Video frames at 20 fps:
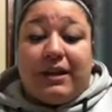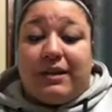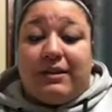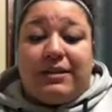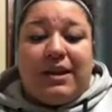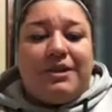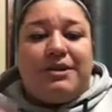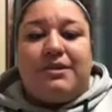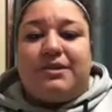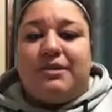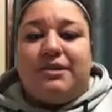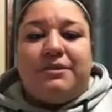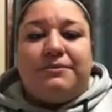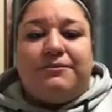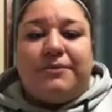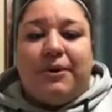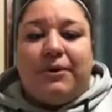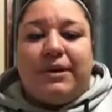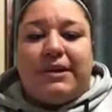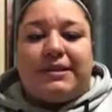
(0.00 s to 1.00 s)
I just didn't
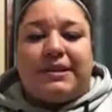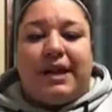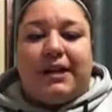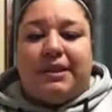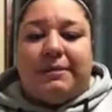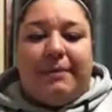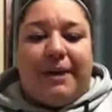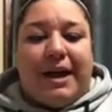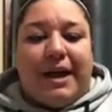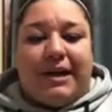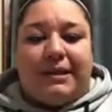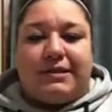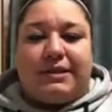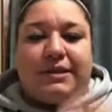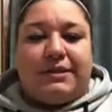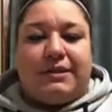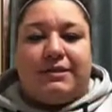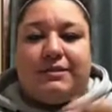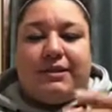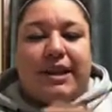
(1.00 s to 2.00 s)
focus on the past
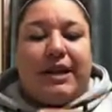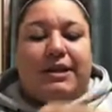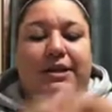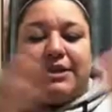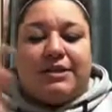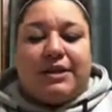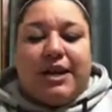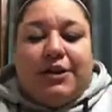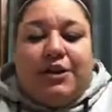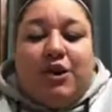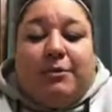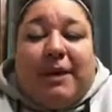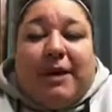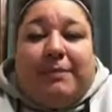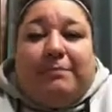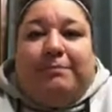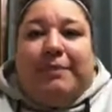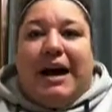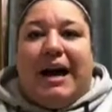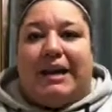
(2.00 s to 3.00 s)
because I know my
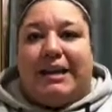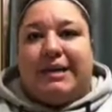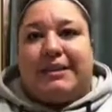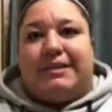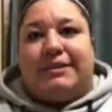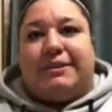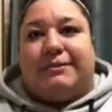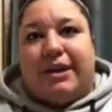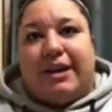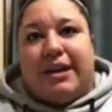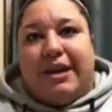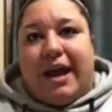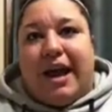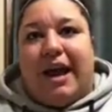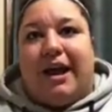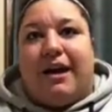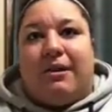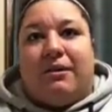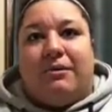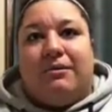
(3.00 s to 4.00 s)
body is different
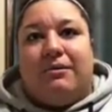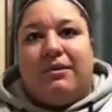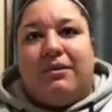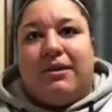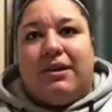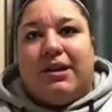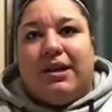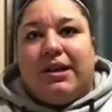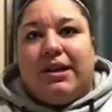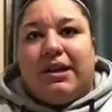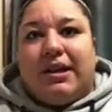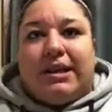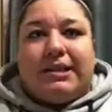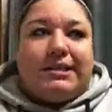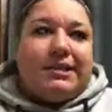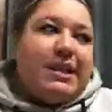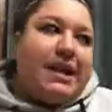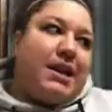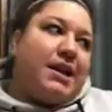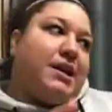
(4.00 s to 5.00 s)
now. It's
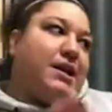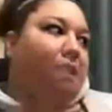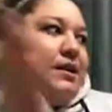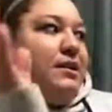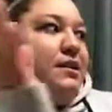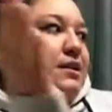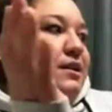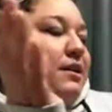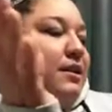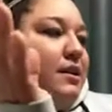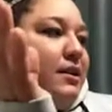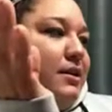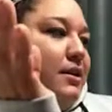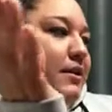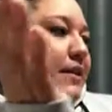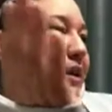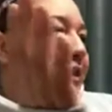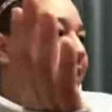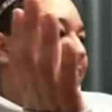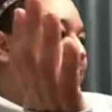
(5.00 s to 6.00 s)
not,
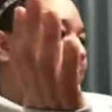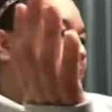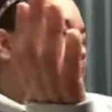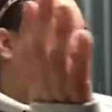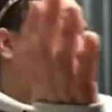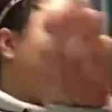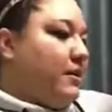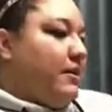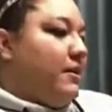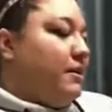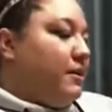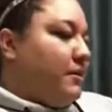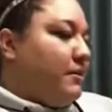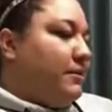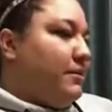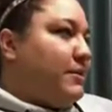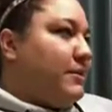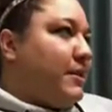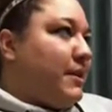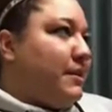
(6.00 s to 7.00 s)
that little,
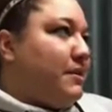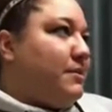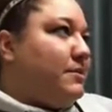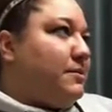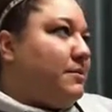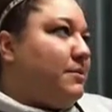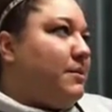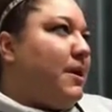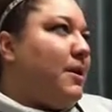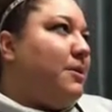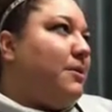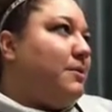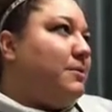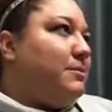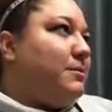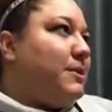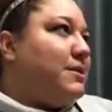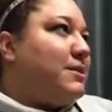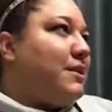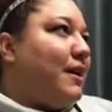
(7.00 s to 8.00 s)
let's see, so how old
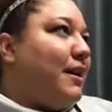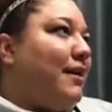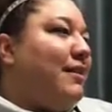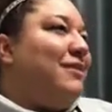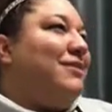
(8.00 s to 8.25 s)
was I?